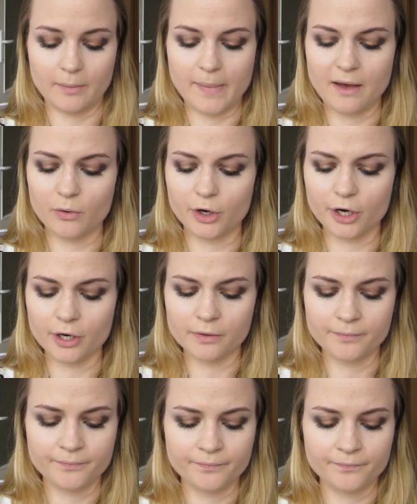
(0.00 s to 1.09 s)

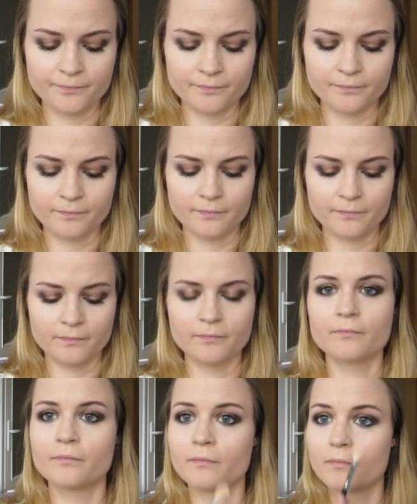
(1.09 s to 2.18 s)

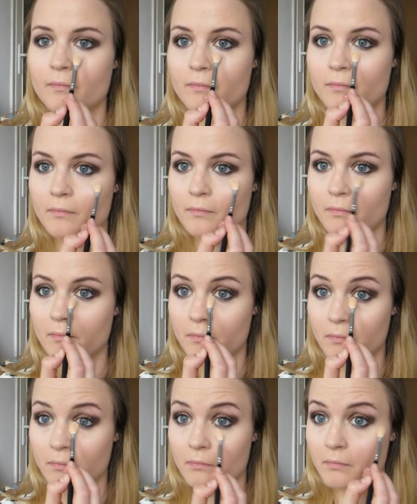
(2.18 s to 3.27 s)

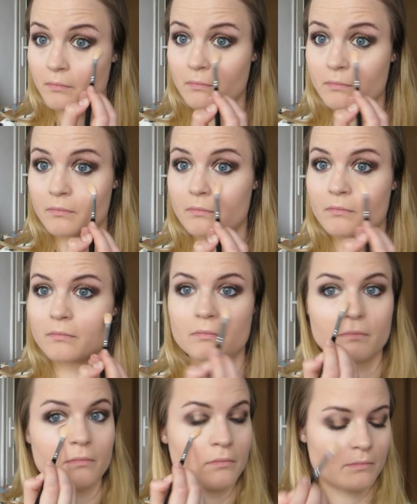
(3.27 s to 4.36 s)

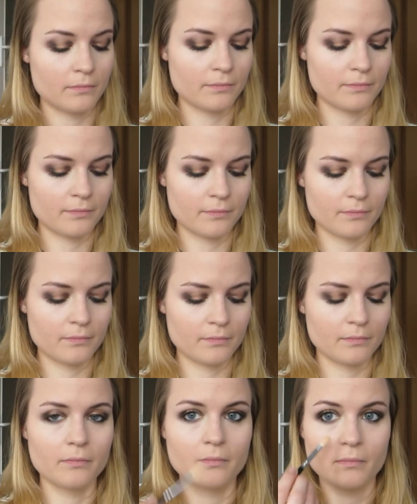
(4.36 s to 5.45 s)

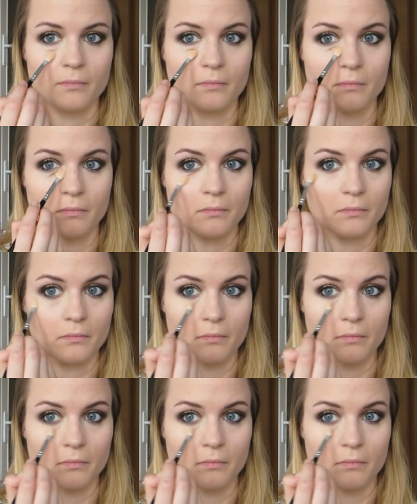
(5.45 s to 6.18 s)
Nothing is said.